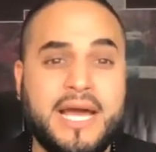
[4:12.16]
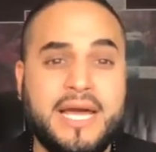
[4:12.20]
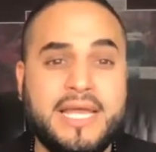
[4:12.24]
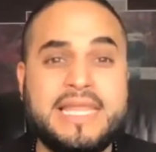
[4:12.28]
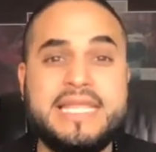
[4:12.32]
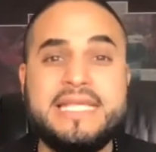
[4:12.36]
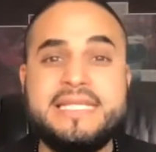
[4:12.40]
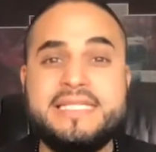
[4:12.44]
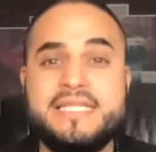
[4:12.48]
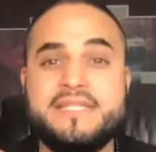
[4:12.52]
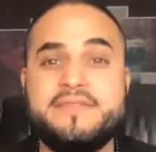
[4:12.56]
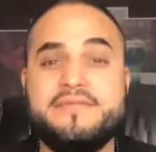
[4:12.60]

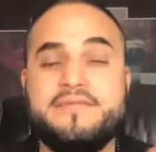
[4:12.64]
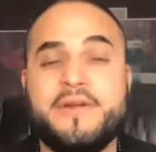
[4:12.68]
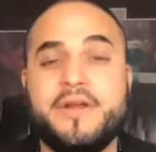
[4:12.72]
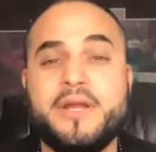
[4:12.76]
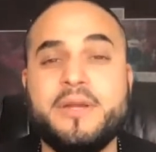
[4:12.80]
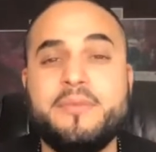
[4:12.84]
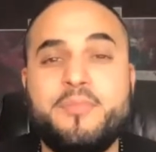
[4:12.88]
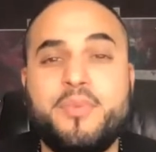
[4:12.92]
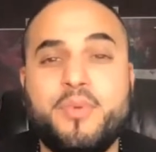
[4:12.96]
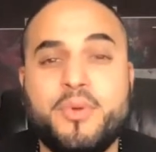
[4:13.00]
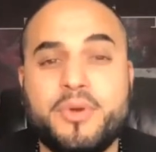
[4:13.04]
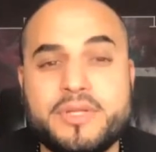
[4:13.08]
This is a very
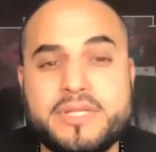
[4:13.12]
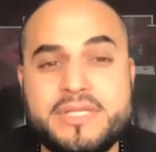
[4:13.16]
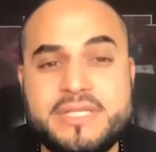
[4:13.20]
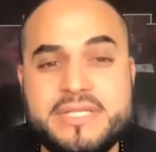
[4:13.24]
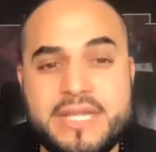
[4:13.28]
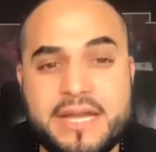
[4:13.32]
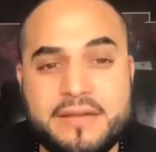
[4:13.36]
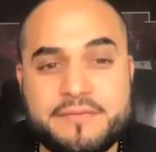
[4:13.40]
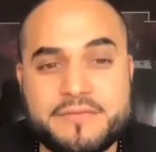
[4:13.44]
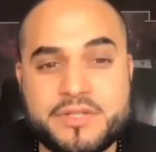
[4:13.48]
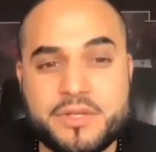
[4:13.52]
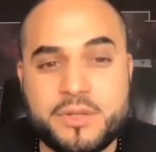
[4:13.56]
important
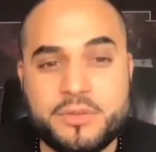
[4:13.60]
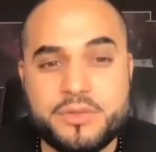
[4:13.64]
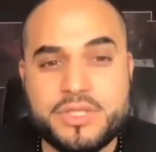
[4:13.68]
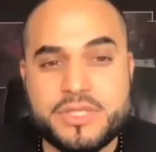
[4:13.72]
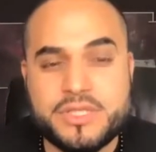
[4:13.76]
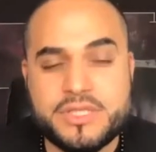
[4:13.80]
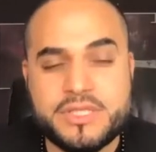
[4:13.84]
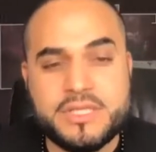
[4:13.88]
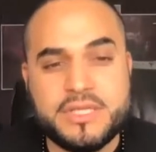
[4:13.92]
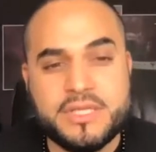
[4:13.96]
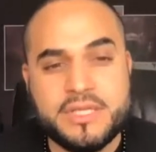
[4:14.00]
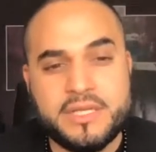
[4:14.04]
step. So
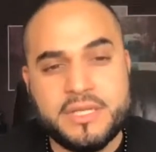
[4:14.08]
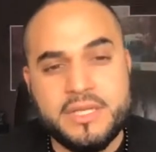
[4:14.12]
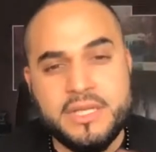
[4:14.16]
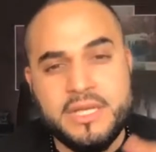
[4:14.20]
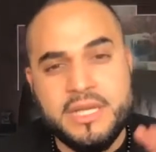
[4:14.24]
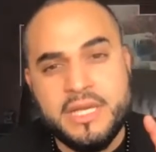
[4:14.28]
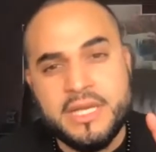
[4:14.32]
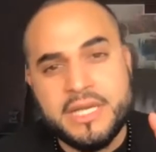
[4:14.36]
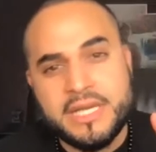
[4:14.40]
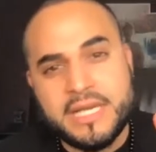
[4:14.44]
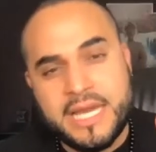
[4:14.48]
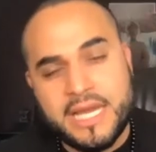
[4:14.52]
just to
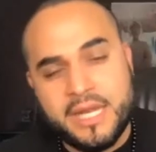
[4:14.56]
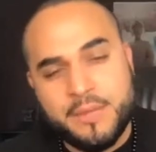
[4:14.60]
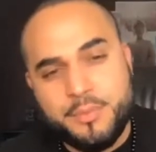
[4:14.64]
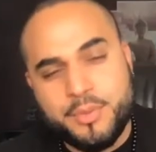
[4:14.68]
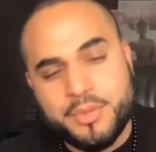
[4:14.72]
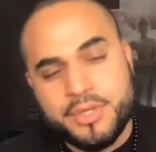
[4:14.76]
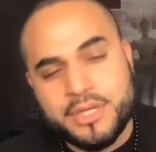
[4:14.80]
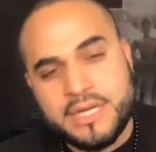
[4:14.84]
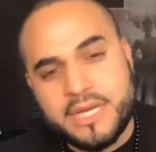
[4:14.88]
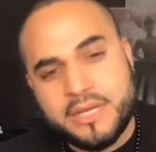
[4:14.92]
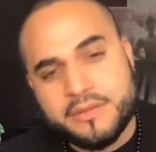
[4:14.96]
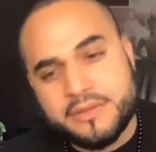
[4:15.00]
kind of
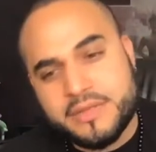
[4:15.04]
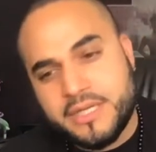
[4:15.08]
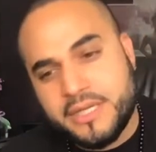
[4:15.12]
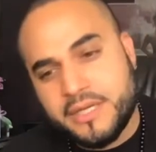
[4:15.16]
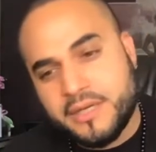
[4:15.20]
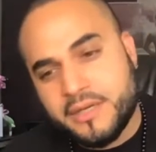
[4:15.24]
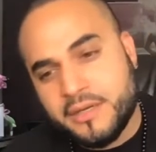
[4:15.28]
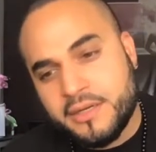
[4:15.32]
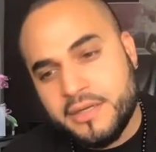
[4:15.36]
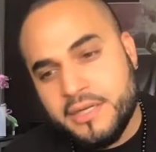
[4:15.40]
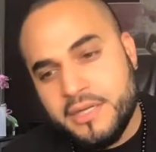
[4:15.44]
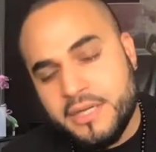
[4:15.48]
put it out
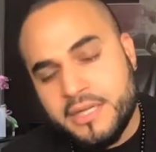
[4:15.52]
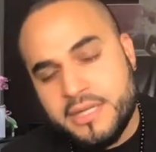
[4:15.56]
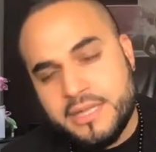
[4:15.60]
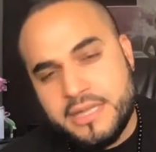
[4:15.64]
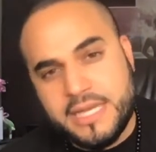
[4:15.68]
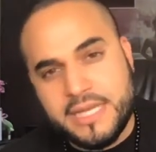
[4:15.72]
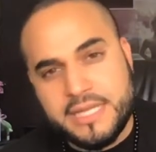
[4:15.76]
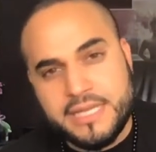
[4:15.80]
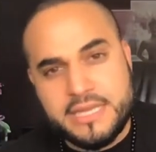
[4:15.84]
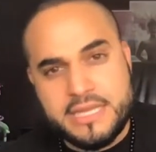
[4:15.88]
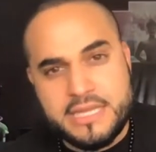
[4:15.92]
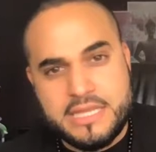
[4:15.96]
there
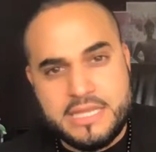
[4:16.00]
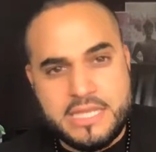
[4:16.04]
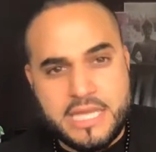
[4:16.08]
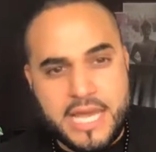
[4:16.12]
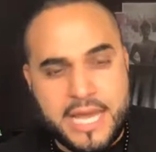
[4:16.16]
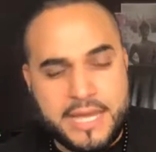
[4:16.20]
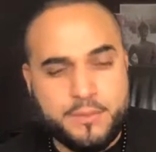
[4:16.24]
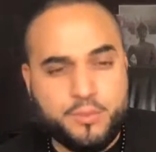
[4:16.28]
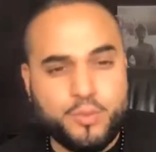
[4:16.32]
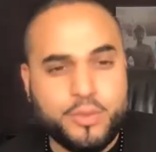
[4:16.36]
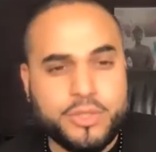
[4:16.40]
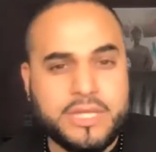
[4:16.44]
that
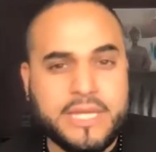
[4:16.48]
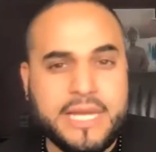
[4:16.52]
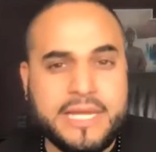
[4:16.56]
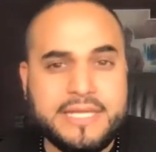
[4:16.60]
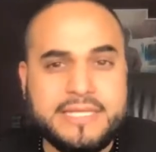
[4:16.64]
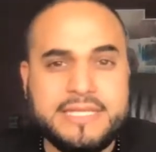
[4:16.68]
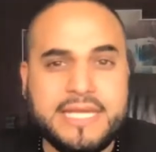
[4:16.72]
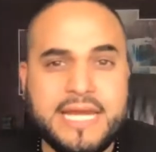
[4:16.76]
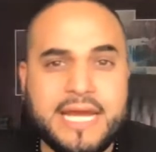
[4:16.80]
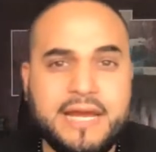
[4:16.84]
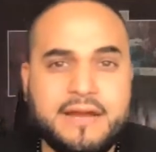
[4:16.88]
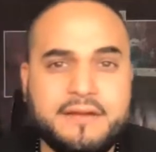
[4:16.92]
I would like
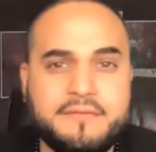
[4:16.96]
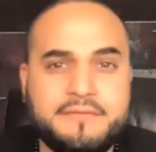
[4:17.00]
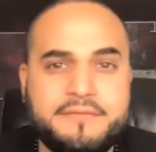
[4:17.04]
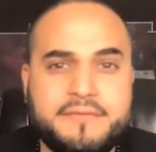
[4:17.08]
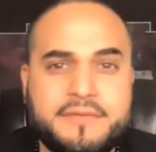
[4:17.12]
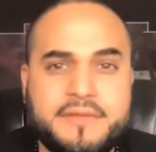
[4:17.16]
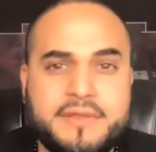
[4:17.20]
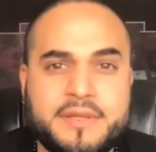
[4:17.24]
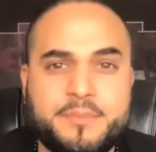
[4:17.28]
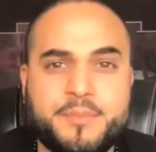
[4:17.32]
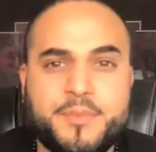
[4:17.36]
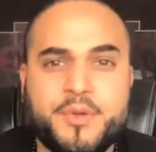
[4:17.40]
to have
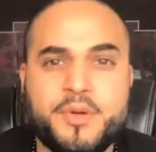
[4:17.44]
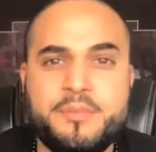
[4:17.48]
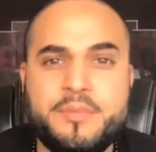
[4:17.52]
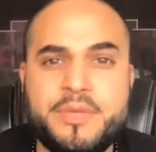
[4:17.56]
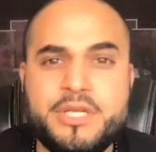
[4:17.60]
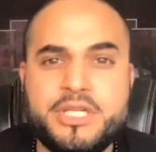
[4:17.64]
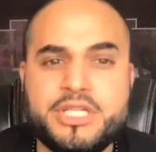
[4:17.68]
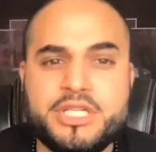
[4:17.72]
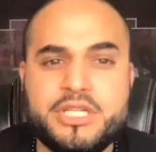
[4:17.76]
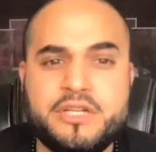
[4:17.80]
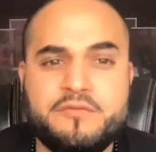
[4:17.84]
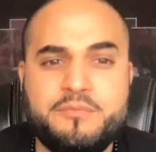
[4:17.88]
the
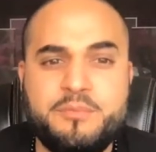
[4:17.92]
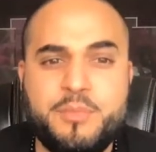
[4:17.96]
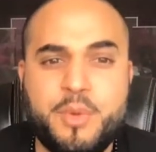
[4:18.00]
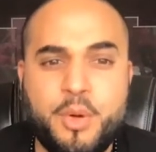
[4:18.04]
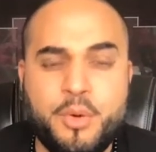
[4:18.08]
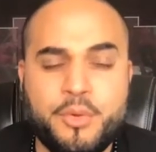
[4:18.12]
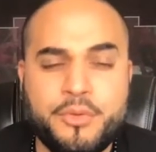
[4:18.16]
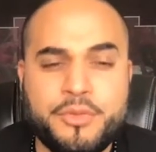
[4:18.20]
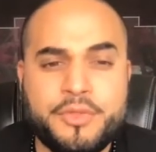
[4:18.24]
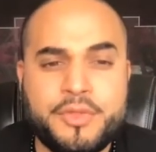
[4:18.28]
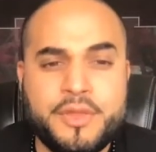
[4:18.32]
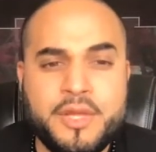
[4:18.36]
permission of
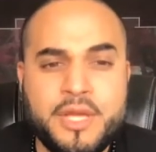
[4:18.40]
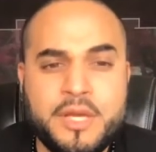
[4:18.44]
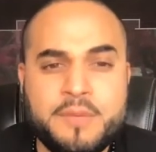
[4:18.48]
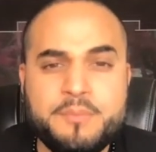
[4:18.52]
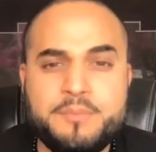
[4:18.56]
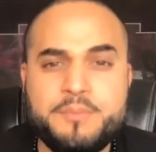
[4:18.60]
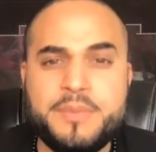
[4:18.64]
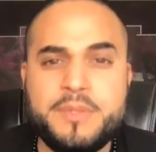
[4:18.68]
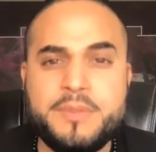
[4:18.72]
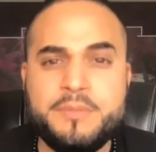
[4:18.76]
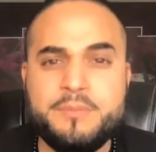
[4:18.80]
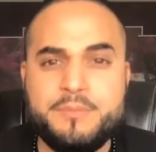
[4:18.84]
both
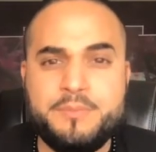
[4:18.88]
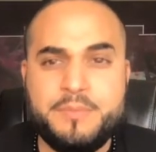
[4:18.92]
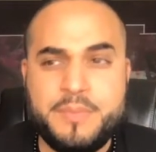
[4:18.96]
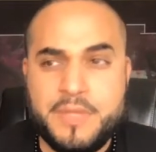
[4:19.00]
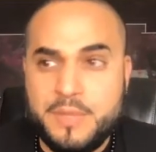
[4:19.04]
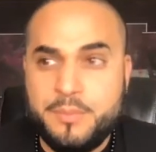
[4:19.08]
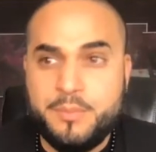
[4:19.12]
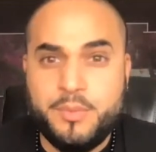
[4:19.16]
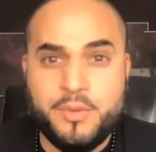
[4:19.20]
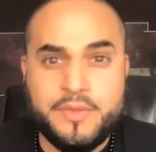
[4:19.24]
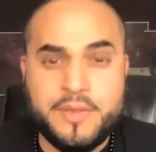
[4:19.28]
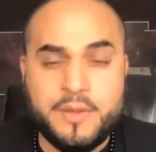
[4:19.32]

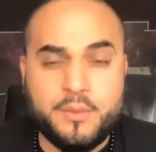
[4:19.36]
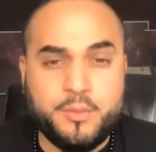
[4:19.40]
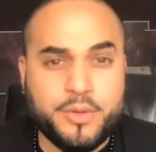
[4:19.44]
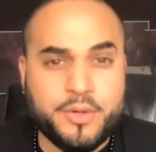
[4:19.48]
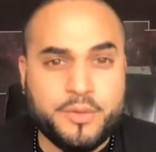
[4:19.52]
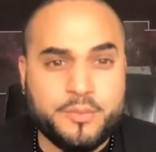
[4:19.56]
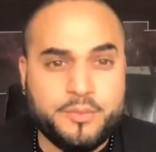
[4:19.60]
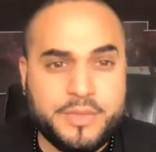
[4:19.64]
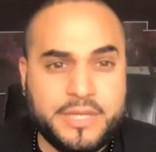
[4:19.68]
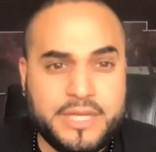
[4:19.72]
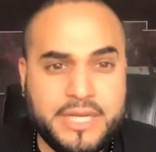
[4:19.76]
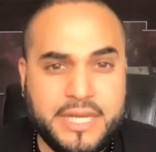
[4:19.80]
people that
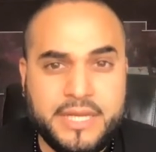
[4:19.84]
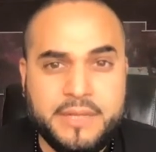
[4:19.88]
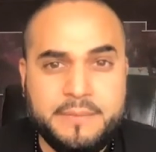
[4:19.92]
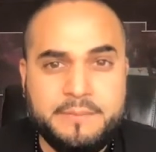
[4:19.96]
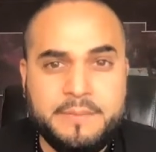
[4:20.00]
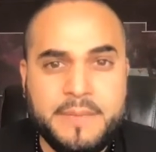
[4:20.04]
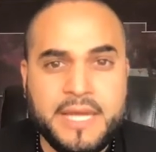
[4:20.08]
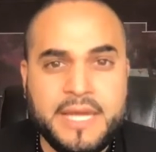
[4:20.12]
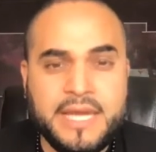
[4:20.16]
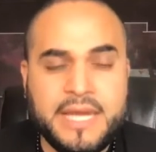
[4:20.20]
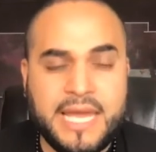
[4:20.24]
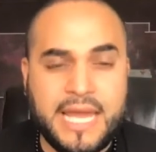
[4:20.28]
we're reading
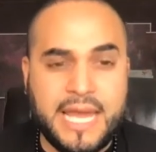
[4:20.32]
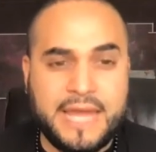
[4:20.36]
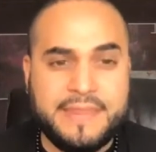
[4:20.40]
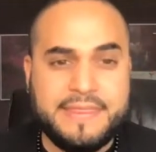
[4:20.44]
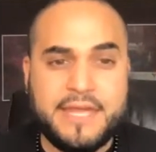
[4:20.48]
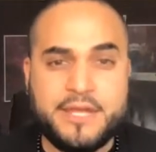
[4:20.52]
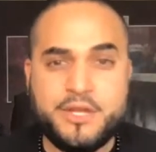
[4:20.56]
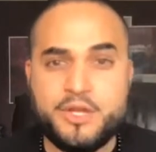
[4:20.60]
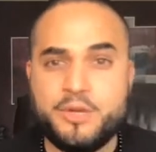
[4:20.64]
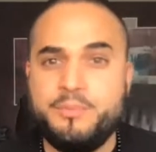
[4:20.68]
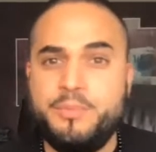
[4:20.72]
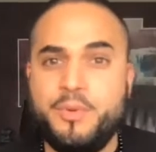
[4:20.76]
and
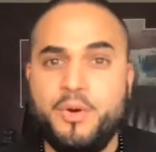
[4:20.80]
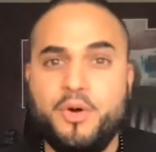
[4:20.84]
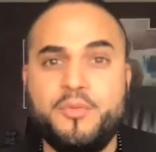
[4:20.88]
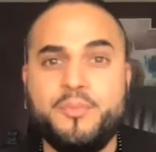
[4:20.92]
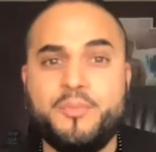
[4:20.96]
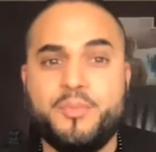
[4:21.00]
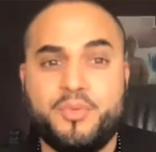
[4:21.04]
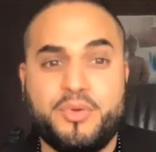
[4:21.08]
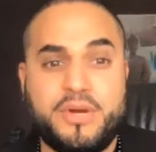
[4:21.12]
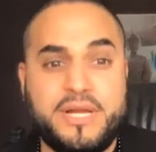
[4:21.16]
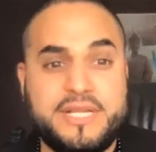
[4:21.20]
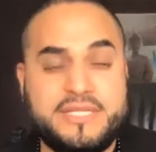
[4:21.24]
that you're both
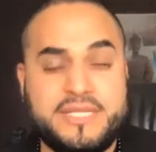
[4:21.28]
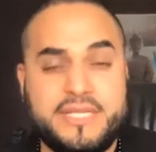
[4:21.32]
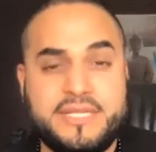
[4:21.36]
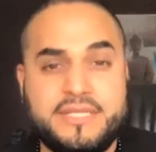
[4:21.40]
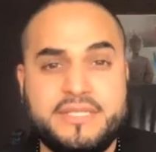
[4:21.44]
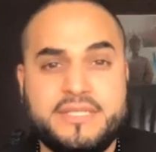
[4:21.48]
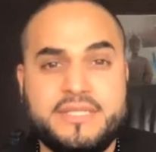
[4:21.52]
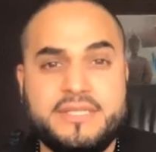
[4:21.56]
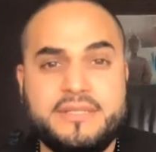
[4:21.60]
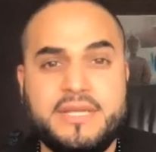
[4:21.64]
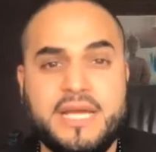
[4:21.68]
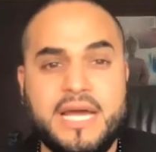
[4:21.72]
present.
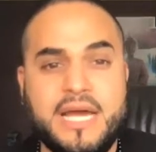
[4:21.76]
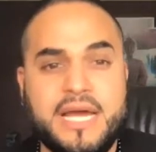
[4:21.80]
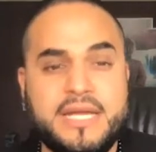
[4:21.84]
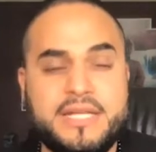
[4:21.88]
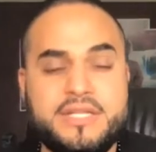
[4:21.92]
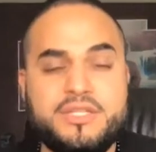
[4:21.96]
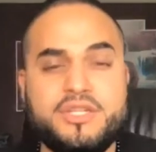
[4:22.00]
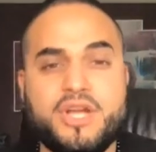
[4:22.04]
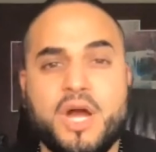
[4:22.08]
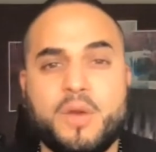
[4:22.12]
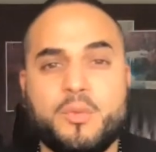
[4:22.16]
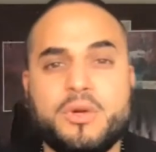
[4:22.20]

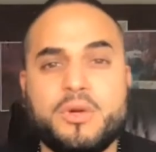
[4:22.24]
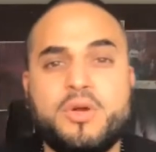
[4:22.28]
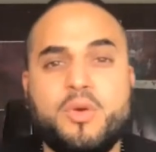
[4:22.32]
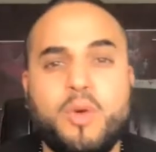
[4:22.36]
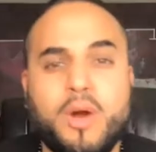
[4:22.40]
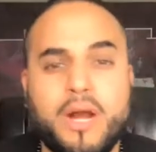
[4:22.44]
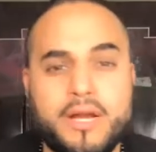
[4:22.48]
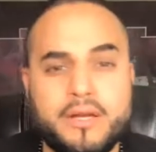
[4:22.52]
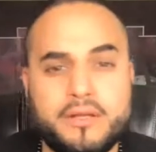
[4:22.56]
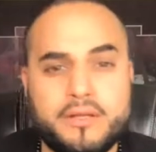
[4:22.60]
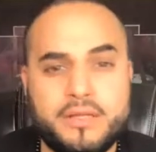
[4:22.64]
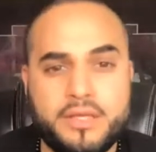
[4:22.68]
Not
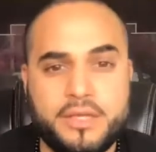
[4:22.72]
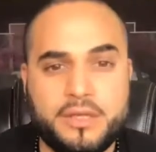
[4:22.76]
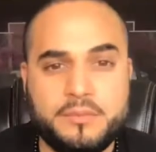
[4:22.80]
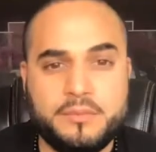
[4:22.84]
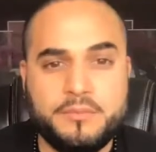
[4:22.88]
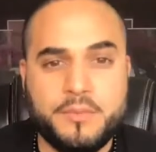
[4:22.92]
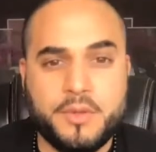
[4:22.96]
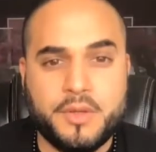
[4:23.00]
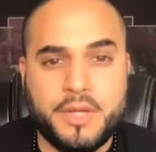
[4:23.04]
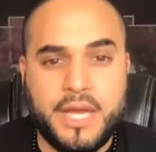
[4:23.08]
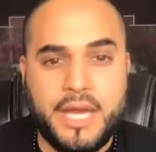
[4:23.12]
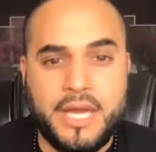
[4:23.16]
required though,
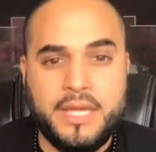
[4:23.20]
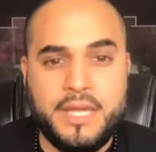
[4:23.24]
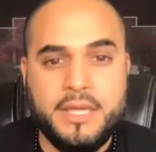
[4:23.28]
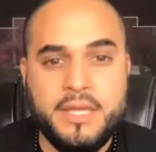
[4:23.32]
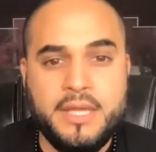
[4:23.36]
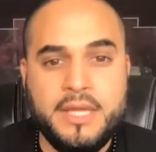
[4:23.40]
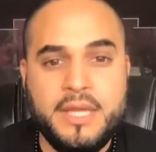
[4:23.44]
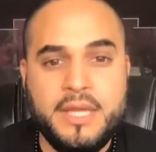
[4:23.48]
okay?